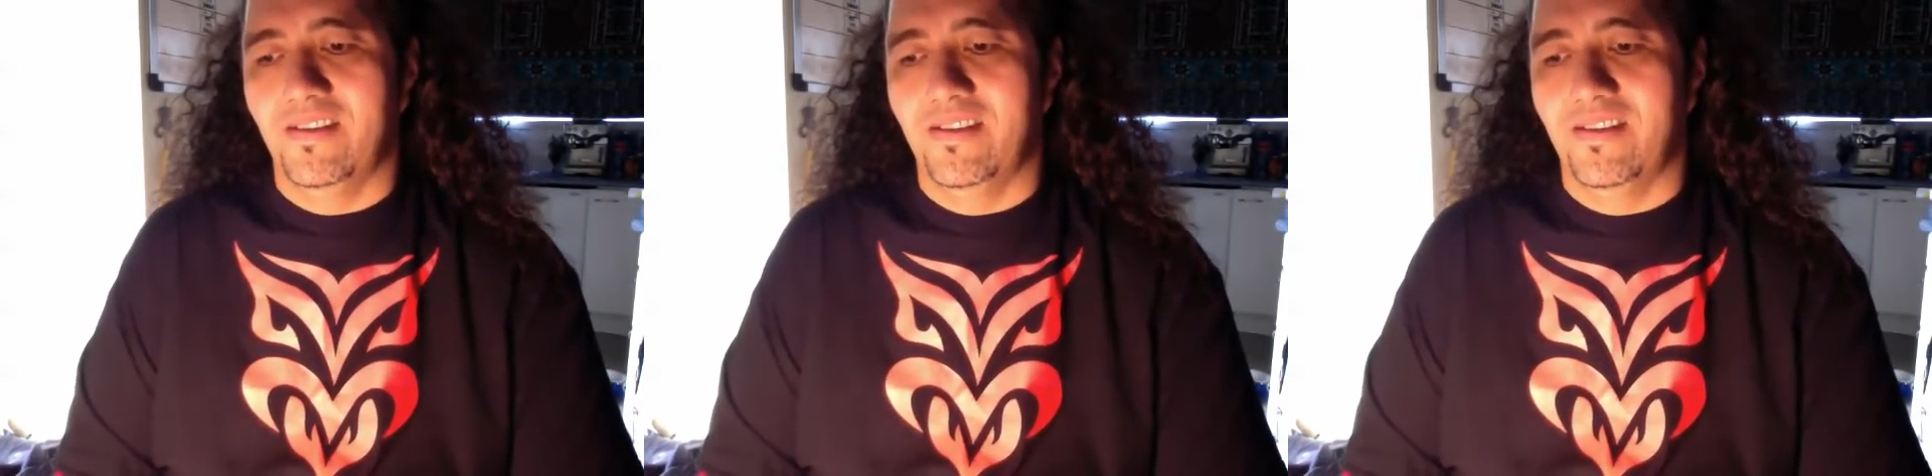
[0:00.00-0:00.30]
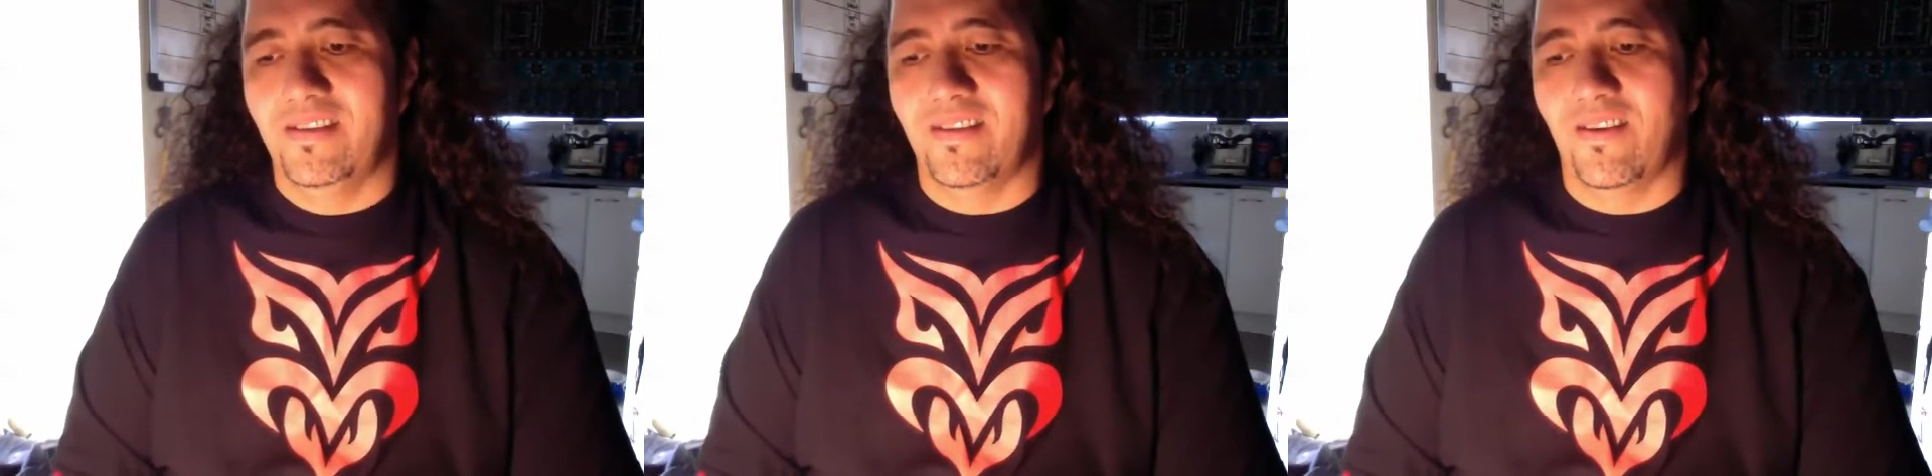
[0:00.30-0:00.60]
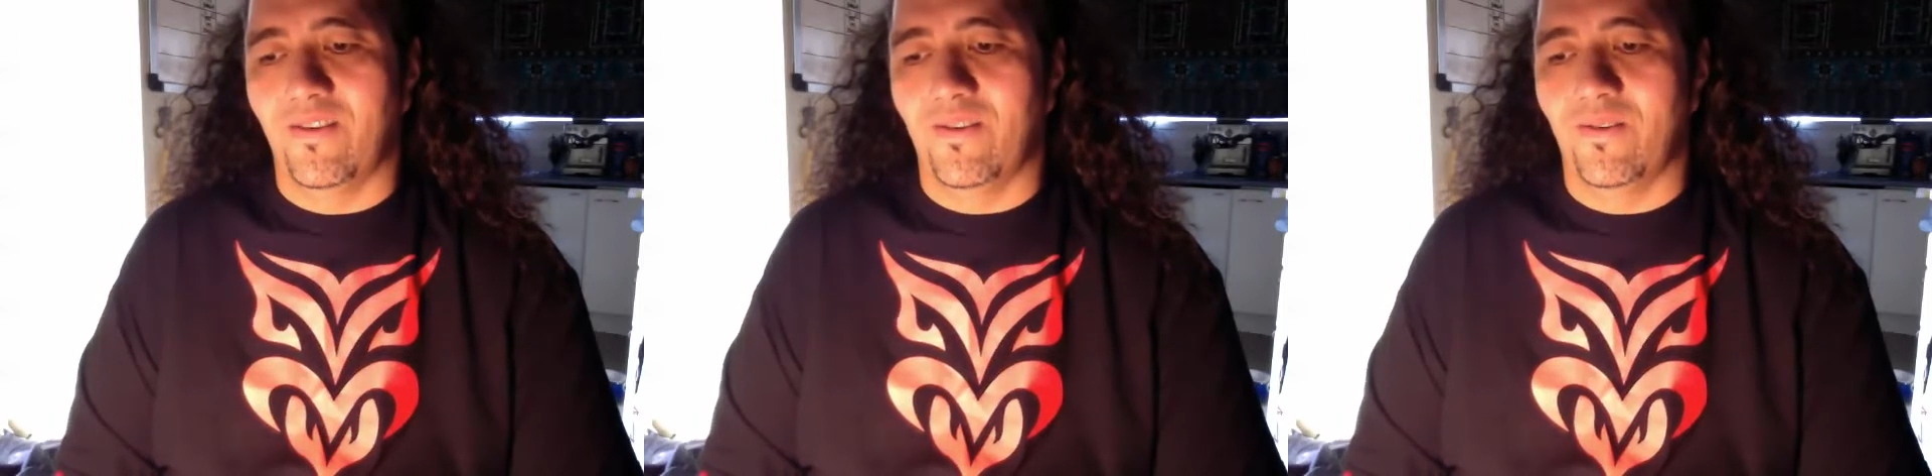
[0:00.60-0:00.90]

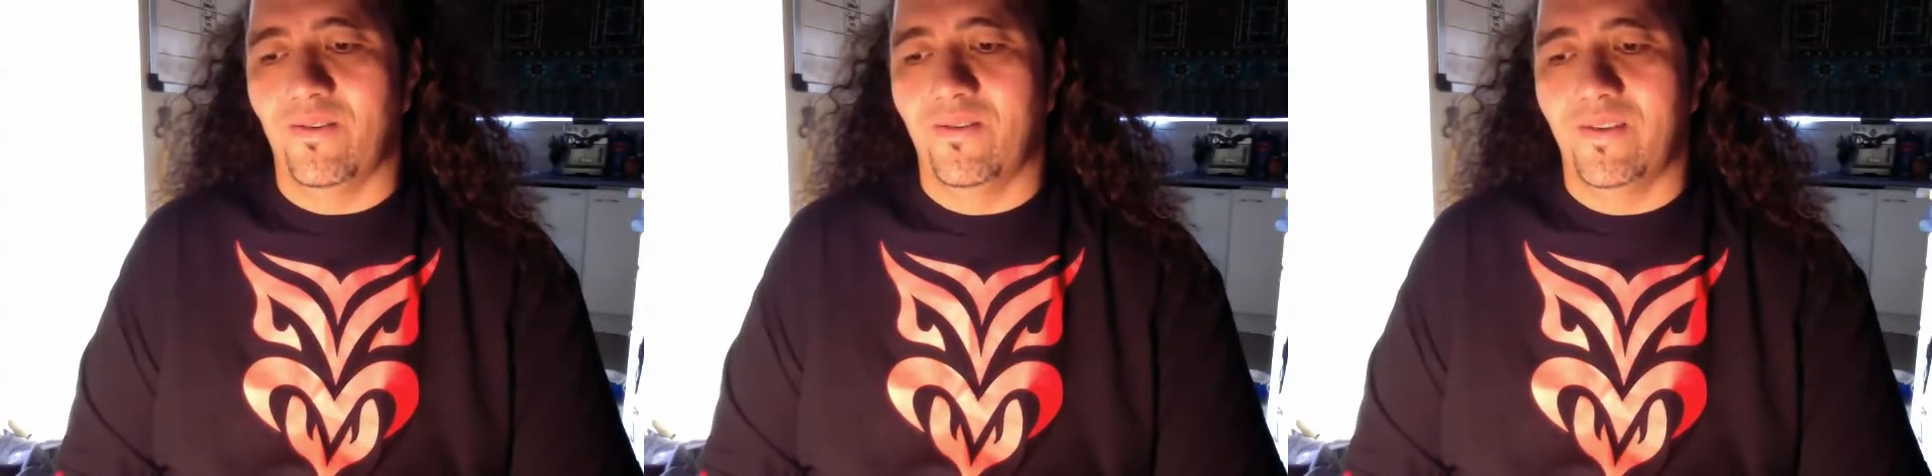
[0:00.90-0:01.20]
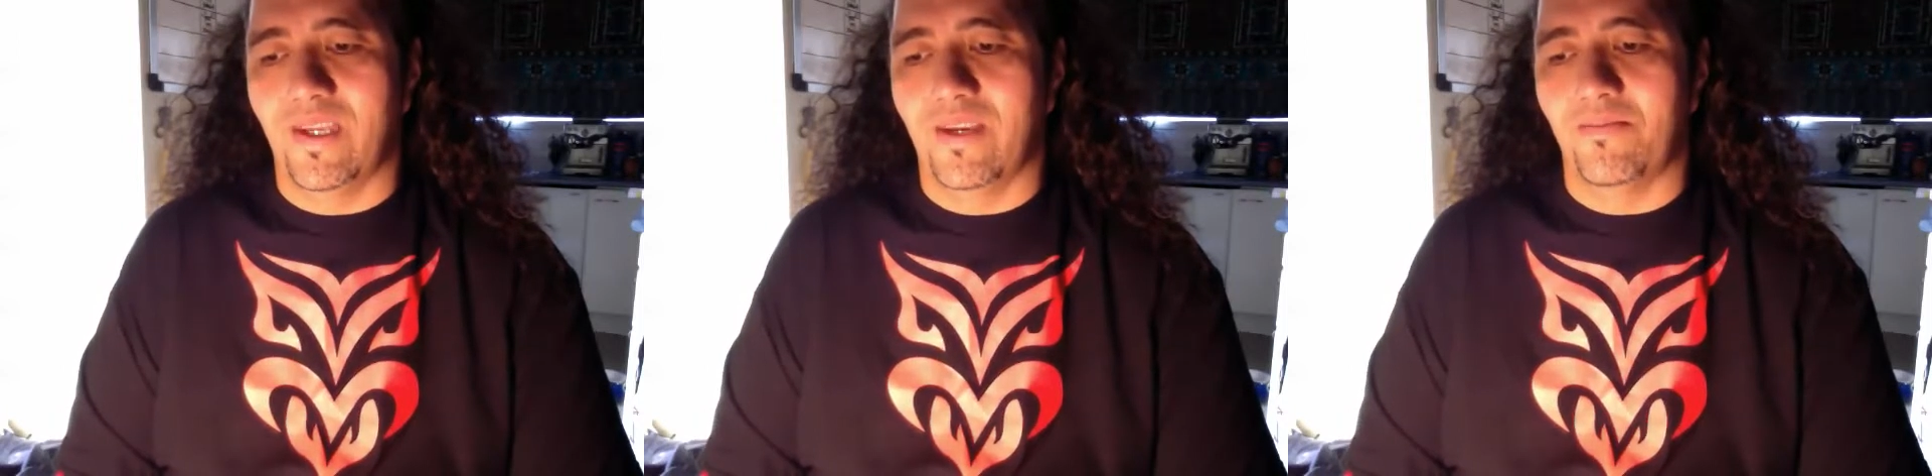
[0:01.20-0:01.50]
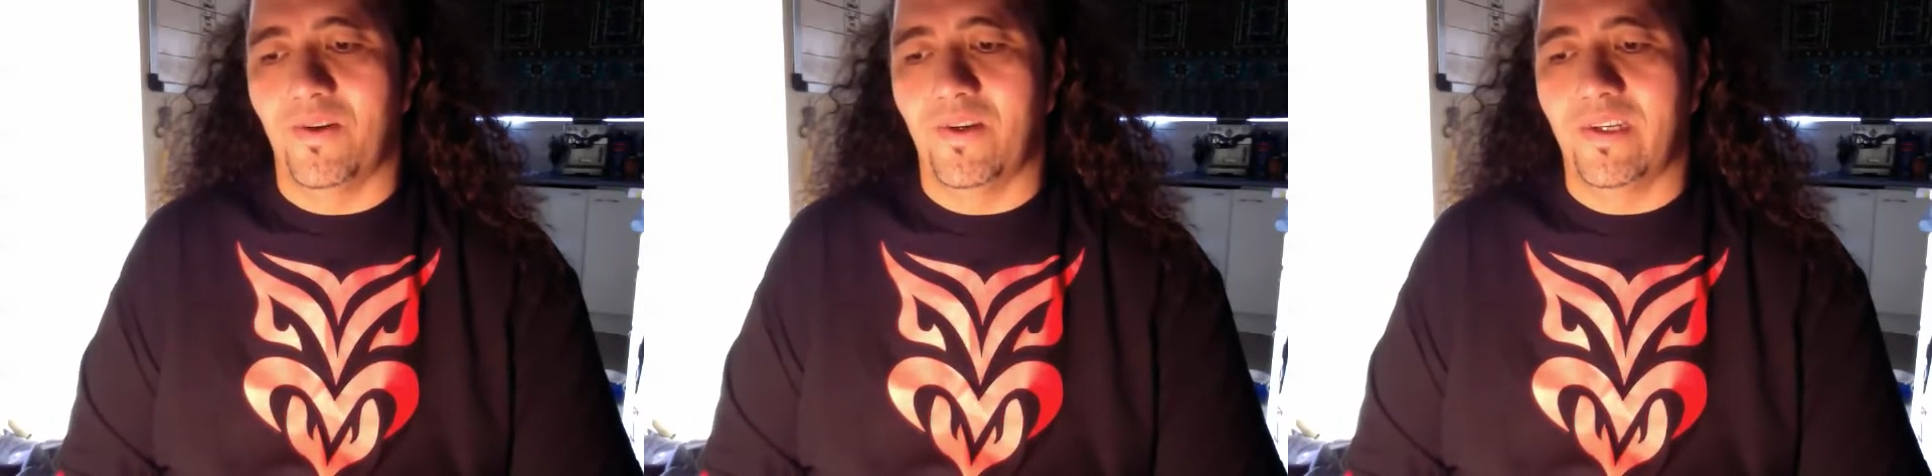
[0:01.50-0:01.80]
So
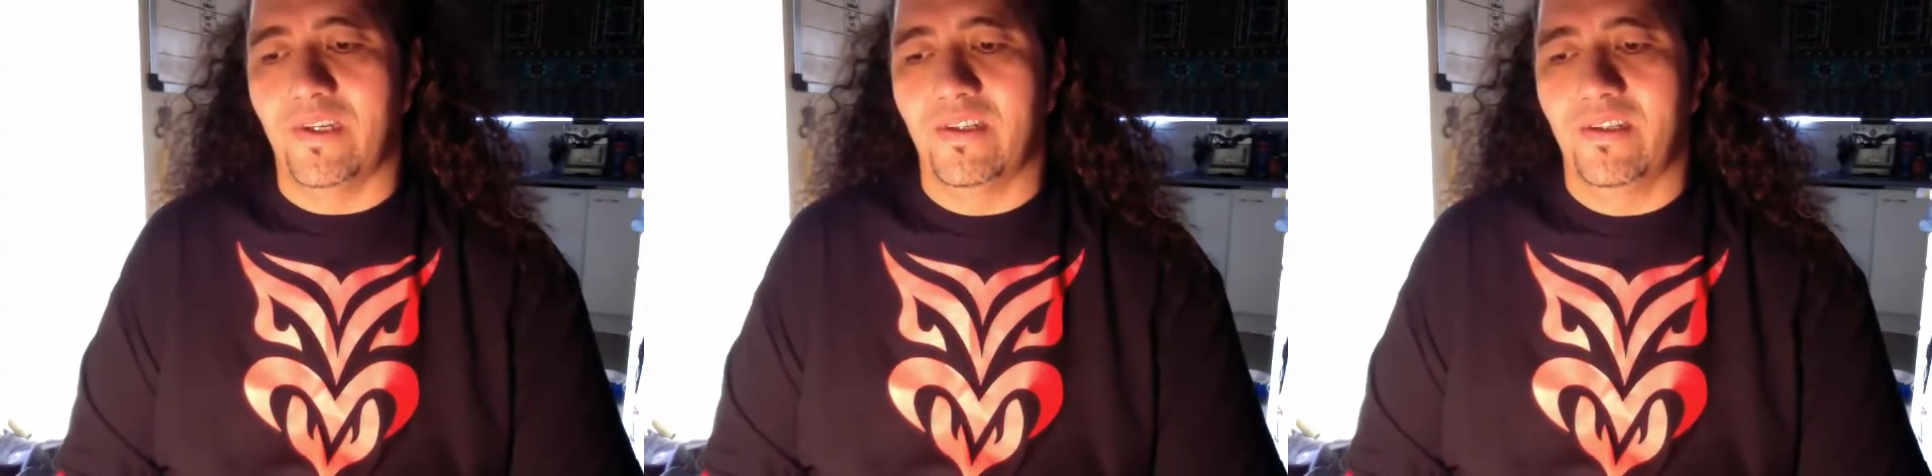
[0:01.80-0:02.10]
my